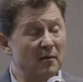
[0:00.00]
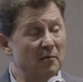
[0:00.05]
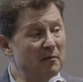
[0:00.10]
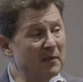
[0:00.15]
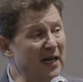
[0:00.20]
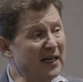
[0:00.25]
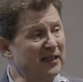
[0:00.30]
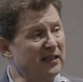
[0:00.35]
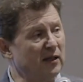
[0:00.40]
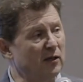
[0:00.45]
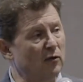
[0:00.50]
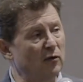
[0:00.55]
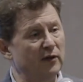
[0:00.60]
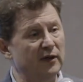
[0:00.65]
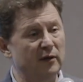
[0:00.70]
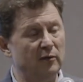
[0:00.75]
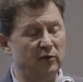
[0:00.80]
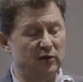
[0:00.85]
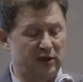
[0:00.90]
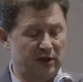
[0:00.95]
Mexico,
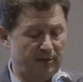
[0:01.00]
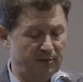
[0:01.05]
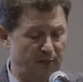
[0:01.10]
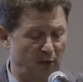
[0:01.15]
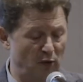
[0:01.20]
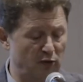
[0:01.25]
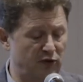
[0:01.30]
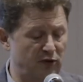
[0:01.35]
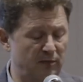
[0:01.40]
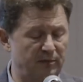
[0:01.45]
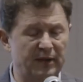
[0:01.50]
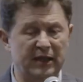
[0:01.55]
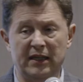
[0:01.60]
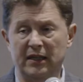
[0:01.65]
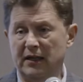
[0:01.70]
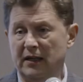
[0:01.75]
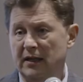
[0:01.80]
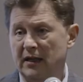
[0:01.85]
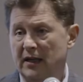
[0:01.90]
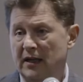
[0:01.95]
that was supposed to
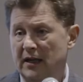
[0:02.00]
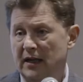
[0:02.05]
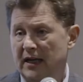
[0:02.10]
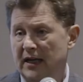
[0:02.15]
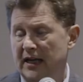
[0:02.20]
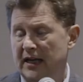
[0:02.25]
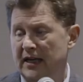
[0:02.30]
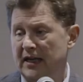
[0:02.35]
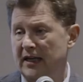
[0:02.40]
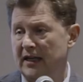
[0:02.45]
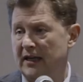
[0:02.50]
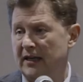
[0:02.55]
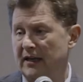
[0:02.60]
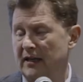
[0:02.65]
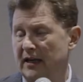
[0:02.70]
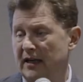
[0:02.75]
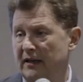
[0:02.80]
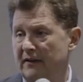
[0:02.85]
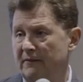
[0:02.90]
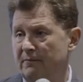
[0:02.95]
be
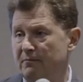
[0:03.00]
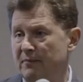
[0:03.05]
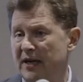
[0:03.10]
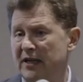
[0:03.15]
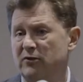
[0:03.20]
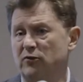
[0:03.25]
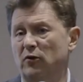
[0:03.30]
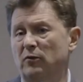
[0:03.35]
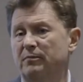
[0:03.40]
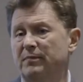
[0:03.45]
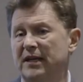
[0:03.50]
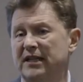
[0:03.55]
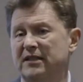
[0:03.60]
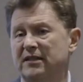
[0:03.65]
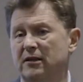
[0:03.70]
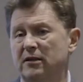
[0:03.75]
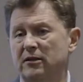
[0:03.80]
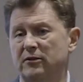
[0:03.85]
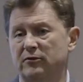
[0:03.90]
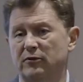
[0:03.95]
a
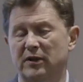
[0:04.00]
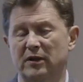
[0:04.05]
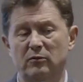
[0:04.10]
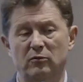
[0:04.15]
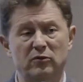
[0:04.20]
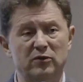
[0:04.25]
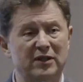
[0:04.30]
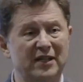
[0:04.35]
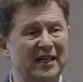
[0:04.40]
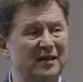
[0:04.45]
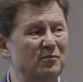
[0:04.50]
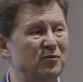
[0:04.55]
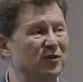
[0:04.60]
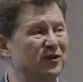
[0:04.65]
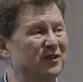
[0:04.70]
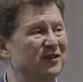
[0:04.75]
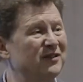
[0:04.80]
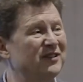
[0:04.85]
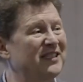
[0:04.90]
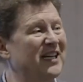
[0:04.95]
petrol-based country, was
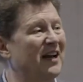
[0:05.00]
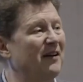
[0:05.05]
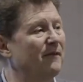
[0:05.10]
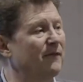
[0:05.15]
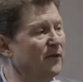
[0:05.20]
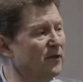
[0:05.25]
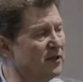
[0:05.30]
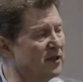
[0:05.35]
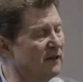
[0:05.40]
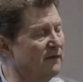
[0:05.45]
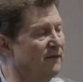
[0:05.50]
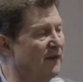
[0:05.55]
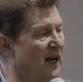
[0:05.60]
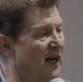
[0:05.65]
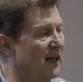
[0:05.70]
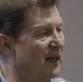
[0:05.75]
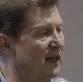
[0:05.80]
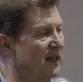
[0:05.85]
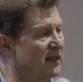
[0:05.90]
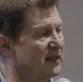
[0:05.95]
able to
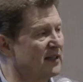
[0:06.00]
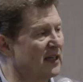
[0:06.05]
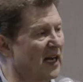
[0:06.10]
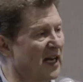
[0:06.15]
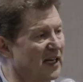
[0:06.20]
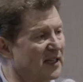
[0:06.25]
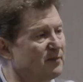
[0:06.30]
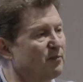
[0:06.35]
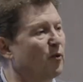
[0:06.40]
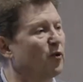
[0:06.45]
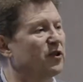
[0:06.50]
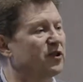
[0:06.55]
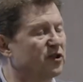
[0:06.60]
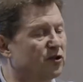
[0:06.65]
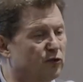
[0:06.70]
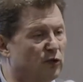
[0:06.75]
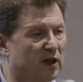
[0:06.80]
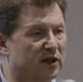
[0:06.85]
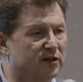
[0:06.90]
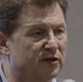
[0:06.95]
diversify its export
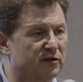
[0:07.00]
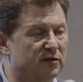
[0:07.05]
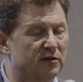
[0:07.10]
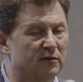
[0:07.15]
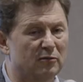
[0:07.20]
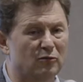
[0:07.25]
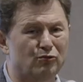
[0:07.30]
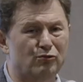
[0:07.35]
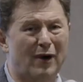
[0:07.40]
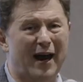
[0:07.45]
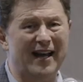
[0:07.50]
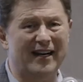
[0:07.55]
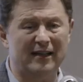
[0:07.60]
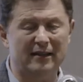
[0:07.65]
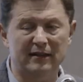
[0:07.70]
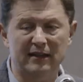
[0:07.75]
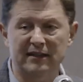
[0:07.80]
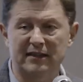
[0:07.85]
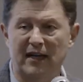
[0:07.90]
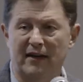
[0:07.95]
structure,
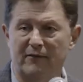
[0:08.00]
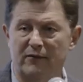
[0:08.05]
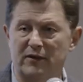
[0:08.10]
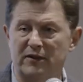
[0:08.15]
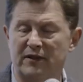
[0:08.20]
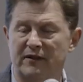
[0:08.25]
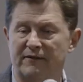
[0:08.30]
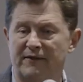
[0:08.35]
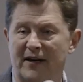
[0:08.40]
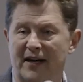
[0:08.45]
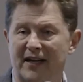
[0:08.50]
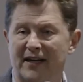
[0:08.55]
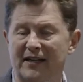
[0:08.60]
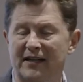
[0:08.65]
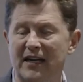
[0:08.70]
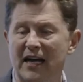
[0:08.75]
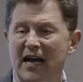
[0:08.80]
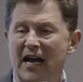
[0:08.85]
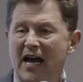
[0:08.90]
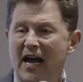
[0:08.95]
radically diversify
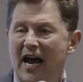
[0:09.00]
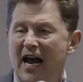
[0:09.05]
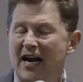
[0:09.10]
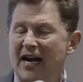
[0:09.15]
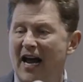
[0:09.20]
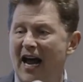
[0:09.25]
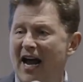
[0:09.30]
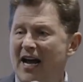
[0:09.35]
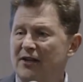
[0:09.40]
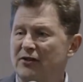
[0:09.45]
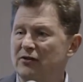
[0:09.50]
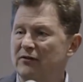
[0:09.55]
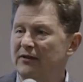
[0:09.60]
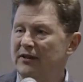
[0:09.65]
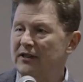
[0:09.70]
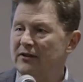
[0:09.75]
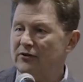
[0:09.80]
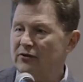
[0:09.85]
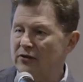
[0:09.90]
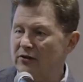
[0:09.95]
it, and
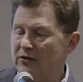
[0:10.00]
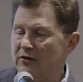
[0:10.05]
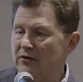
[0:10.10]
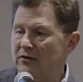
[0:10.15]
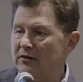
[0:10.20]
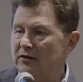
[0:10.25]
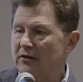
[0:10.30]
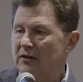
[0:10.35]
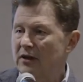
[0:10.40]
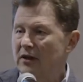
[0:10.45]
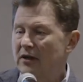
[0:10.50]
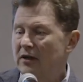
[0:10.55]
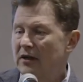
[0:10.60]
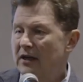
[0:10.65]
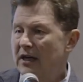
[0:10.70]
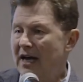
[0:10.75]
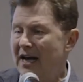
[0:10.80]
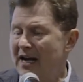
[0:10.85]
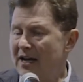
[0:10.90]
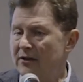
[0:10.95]
actually turn
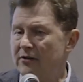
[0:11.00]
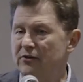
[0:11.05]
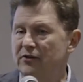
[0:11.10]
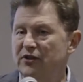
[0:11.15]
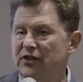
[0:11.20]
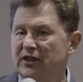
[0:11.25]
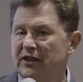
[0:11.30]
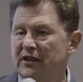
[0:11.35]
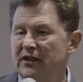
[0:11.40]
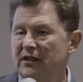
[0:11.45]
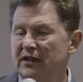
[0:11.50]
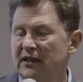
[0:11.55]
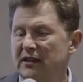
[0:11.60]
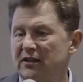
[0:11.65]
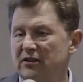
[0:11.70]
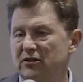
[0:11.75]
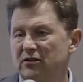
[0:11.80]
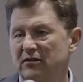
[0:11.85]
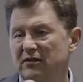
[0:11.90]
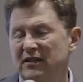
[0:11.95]
energy
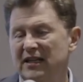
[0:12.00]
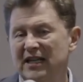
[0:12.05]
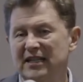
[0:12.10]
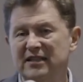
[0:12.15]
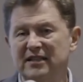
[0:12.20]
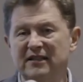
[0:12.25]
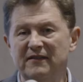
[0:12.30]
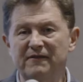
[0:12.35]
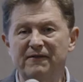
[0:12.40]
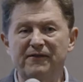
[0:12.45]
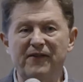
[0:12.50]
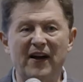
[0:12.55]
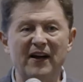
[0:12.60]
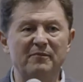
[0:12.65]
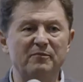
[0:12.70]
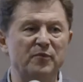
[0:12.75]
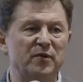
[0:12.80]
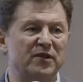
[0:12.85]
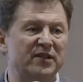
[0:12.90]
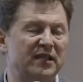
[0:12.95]
into less than
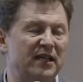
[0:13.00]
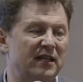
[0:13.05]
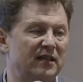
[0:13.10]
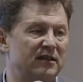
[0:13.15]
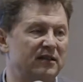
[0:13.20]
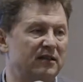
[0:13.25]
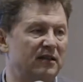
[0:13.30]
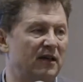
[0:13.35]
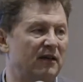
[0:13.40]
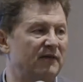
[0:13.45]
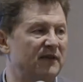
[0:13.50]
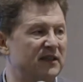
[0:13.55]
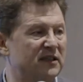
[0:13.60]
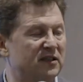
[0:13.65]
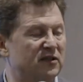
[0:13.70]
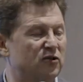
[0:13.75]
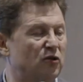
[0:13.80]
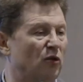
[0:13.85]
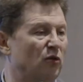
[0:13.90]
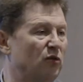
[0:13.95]
5% of
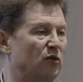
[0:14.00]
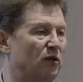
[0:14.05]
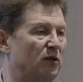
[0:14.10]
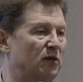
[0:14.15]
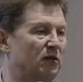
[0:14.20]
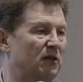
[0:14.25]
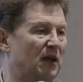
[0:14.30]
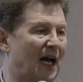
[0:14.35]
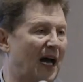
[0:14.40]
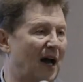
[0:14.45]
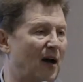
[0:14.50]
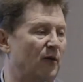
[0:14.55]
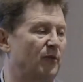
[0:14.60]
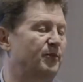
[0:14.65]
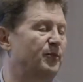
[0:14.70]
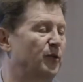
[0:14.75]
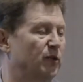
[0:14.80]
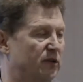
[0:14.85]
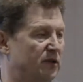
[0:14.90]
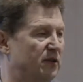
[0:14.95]
its total
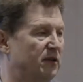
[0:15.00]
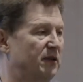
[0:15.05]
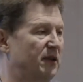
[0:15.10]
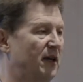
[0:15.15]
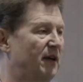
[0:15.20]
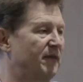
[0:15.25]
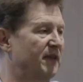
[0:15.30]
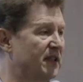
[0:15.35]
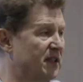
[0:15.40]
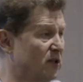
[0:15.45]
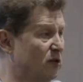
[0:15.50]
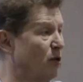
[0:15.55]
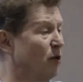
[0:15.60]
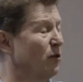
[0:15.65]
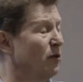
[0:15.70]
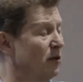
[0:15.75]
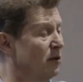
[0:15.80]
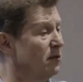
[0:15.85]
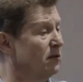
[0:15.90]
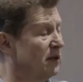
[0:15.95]
output, of its
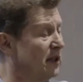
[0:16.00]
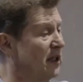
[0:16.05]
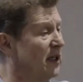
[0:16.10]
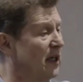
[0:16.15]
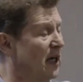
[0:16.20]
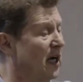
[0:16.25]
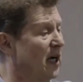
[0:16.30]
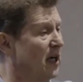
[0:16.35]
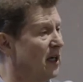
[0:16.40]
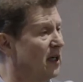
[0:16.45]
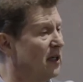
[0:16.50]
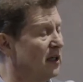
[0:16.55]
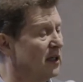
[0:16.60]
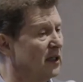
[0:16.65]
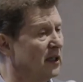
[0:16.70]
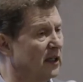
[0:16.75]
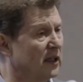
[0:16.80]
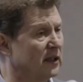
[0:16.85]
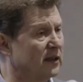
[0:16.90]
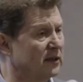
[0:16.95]
total
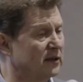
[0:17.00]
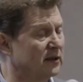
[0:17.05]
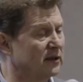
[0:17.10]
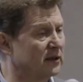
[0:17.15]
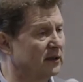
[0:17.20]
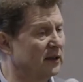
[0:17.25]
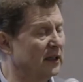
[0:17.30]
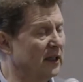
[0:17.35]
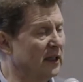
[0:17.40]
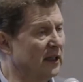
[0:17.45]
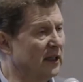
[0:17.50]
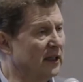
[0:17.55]
of